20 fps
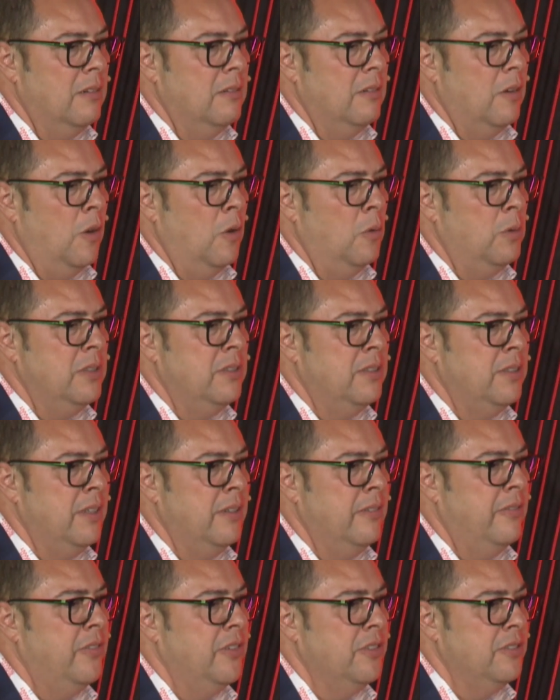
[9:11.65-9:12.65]
always see
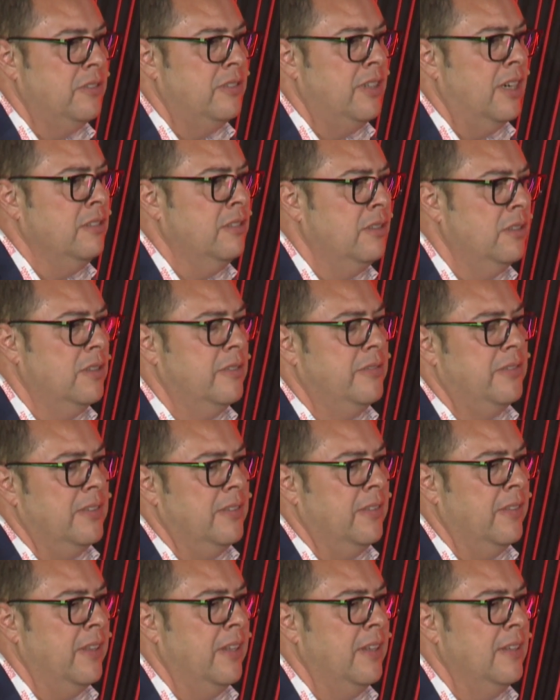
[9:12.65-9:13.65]
infrastructure of a
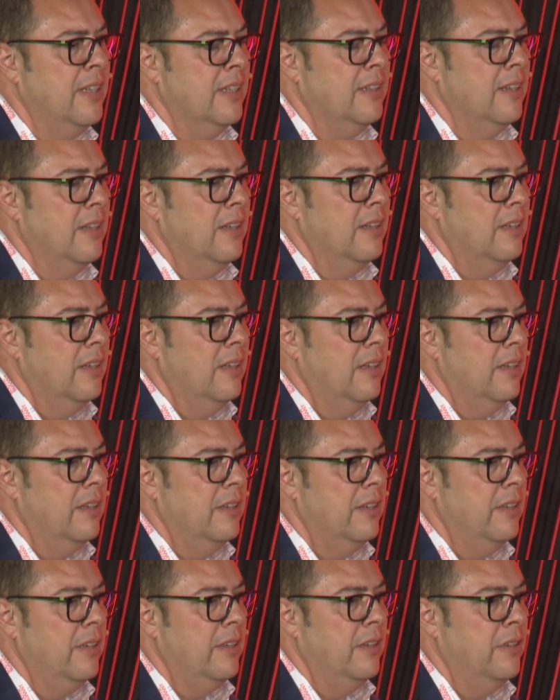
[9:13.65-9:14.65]
thing that
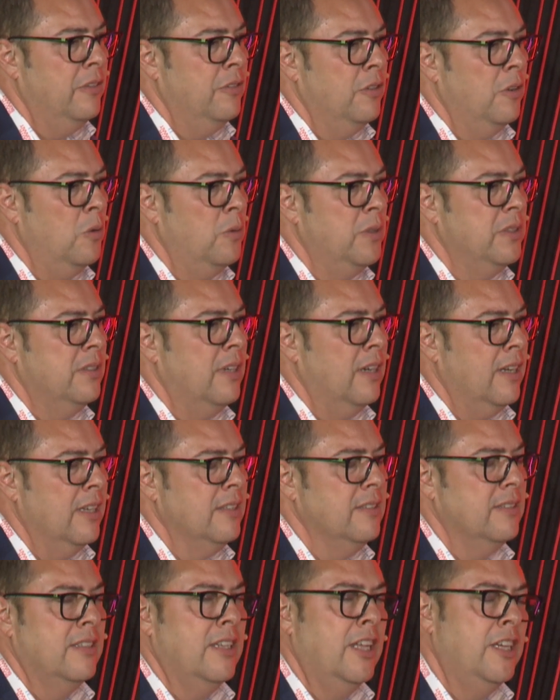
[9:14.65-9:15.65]
is always
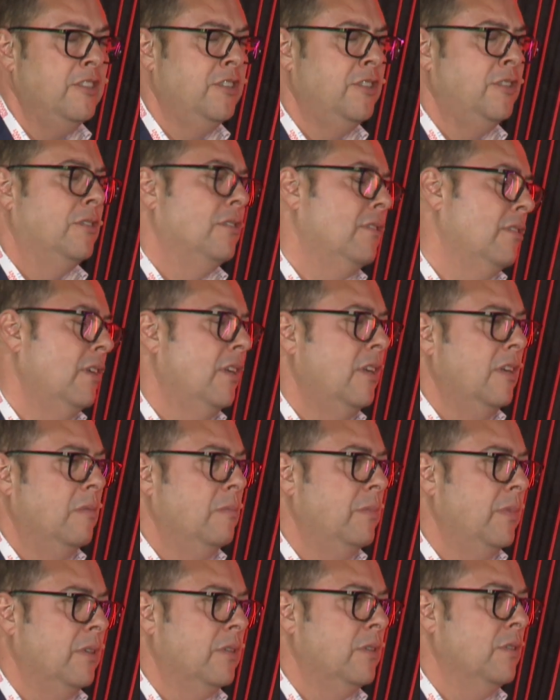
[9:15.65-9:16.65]
against nature,
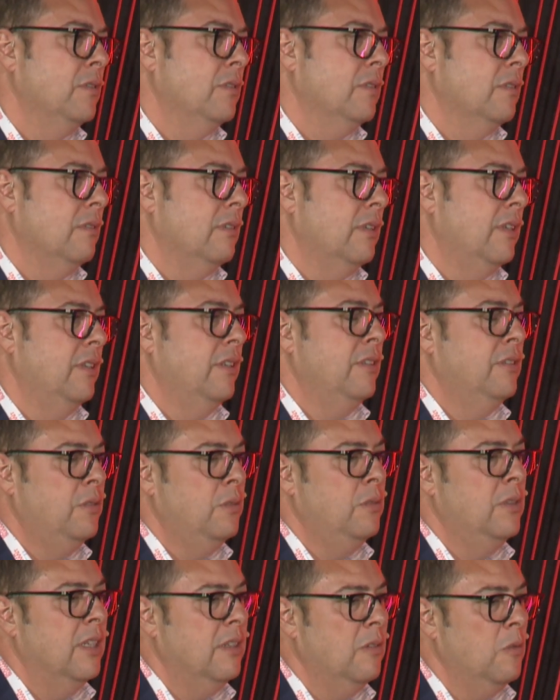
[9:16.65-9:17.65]
because it's
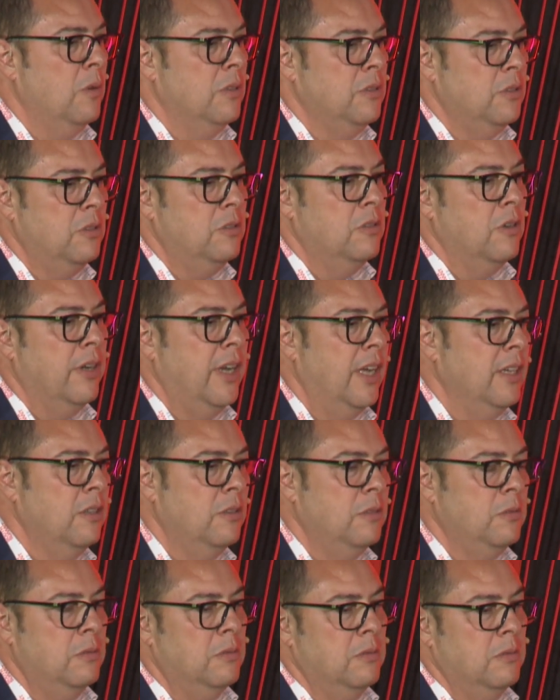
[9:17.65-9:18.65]
true that when you
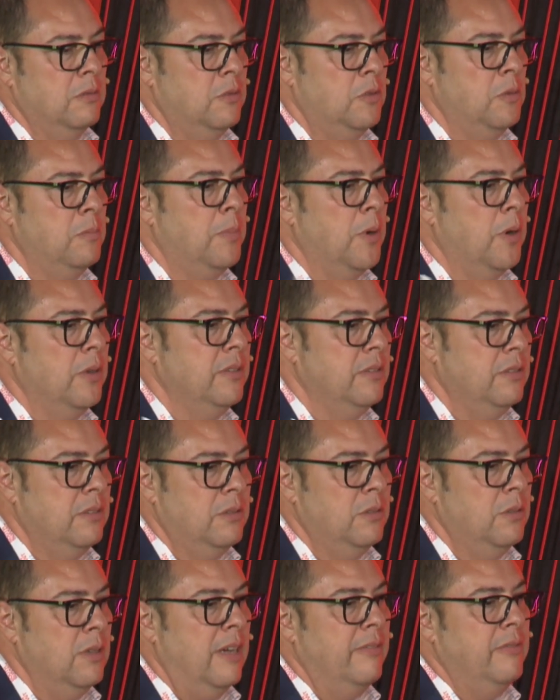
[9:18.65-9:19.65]
connect two points,
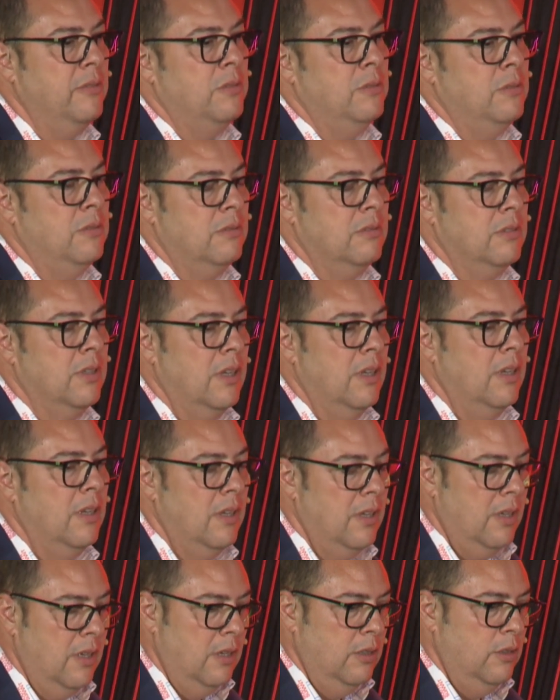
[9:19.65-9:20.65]
you have to
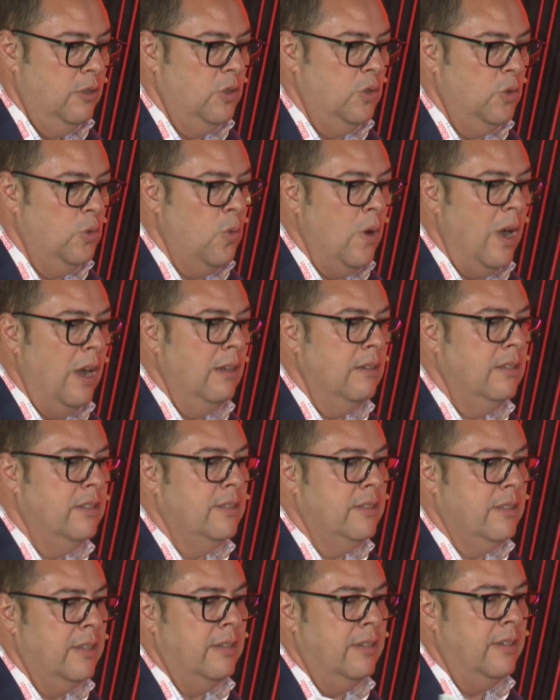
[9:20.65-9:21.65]

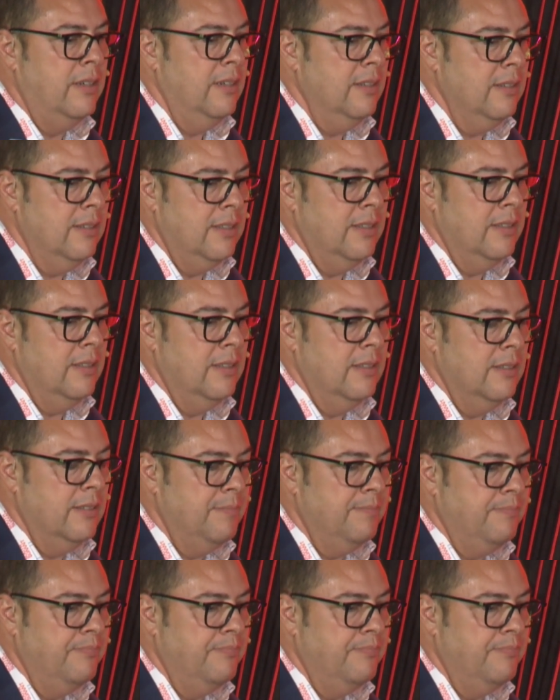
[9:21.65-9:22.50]
alter the